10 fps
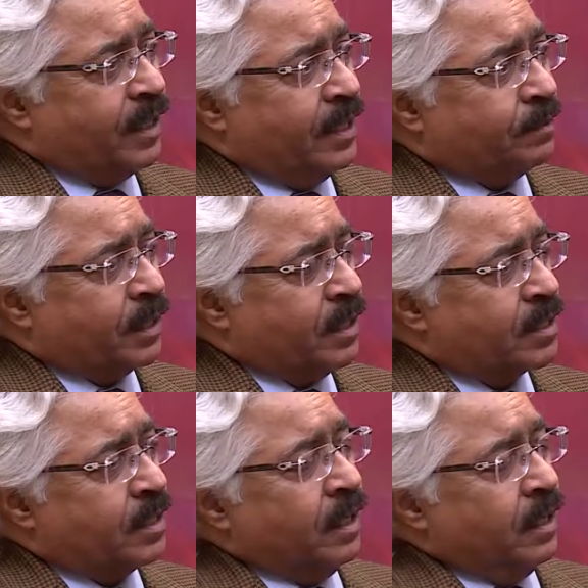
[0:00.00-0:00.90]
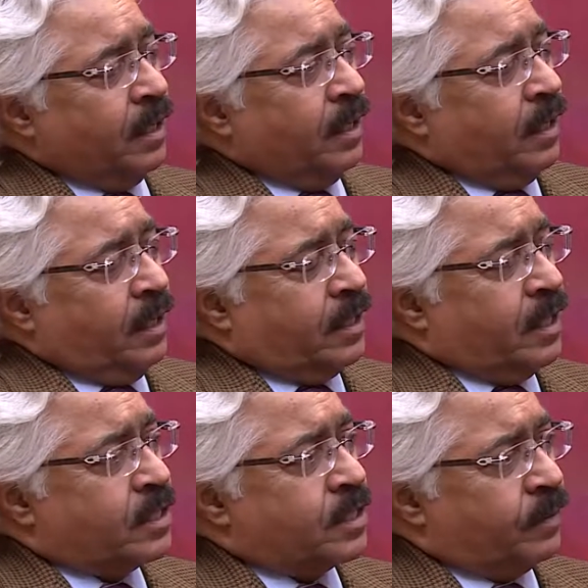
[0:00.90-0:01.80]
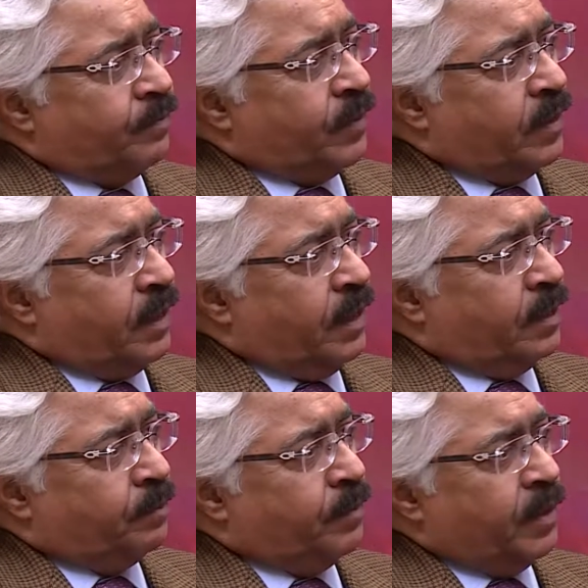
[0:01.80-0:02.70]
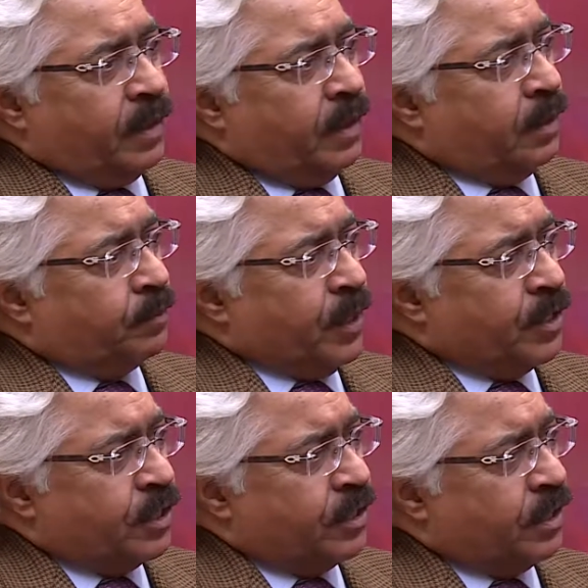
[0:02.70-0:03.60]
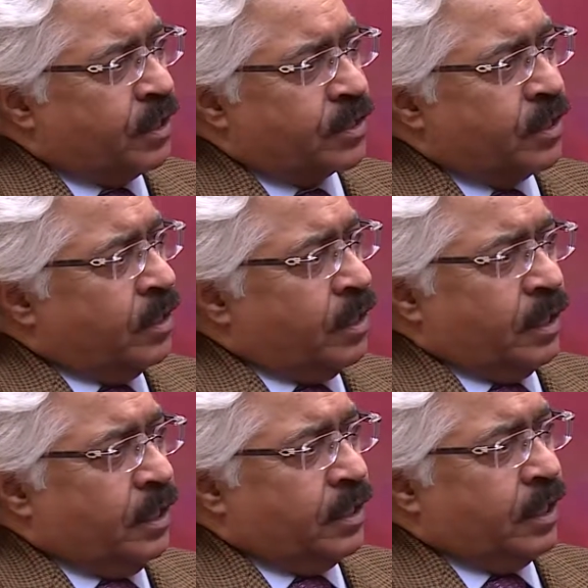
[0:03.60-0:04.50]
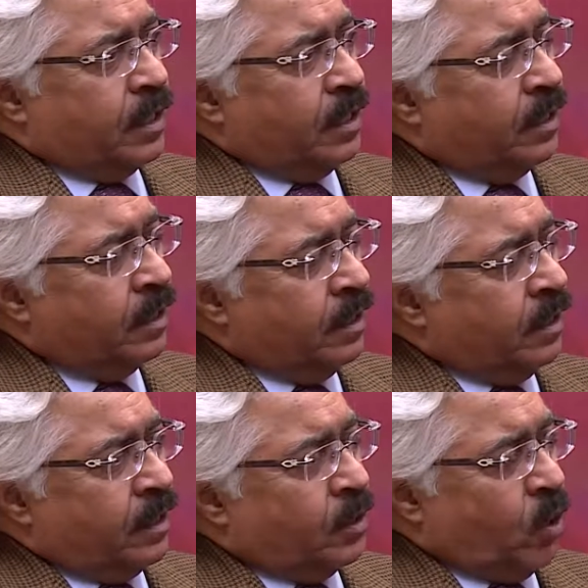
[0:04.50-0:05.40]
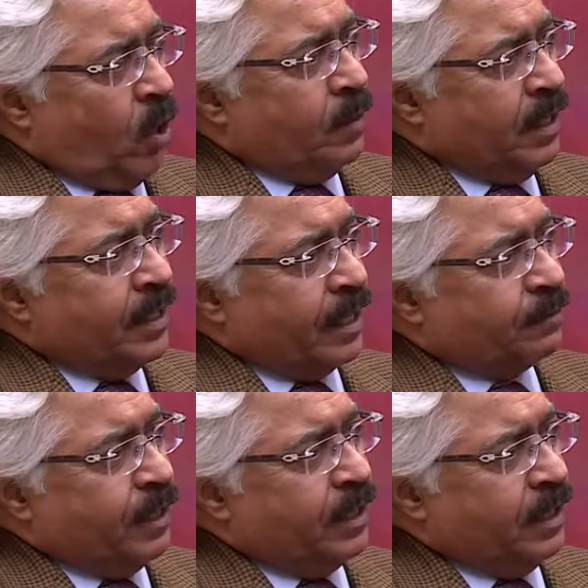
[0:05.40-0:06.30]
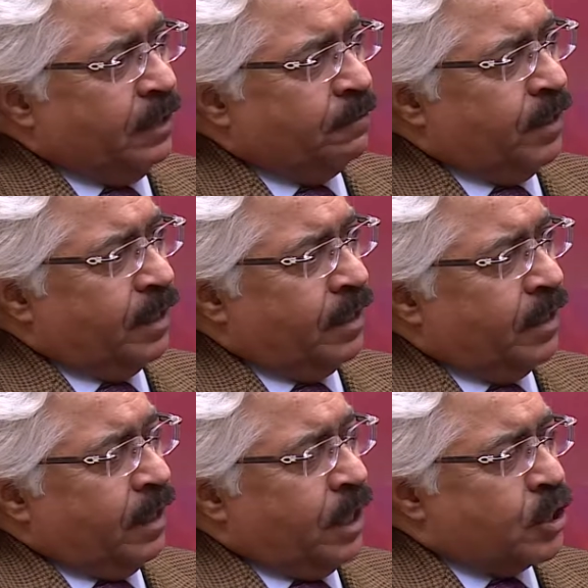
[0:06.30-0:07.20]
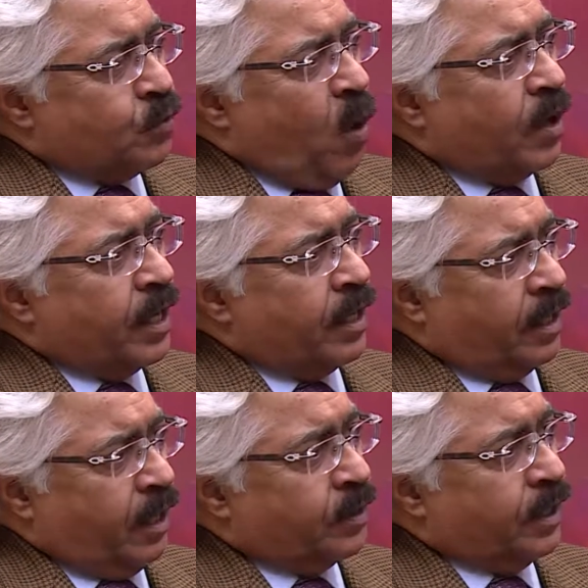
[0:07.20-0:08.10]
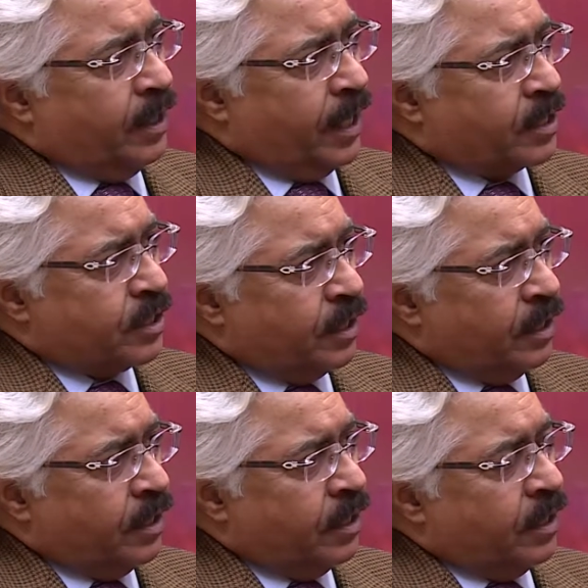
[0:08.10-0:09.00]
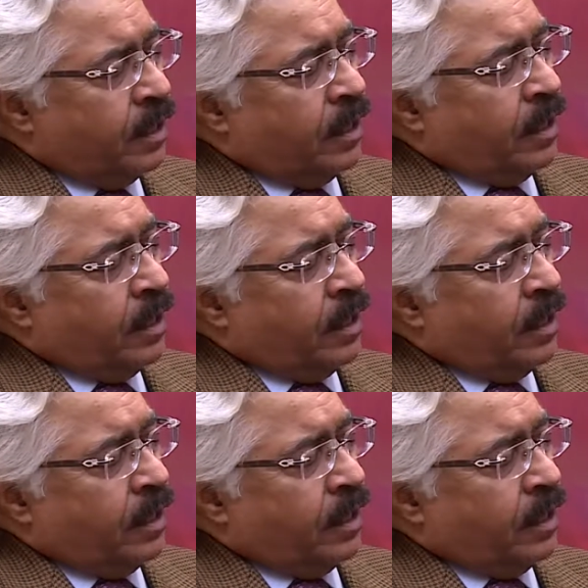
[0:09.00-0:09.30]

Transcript: right because it is the the patient is eating normally that very evening, True. is walking around the next day. True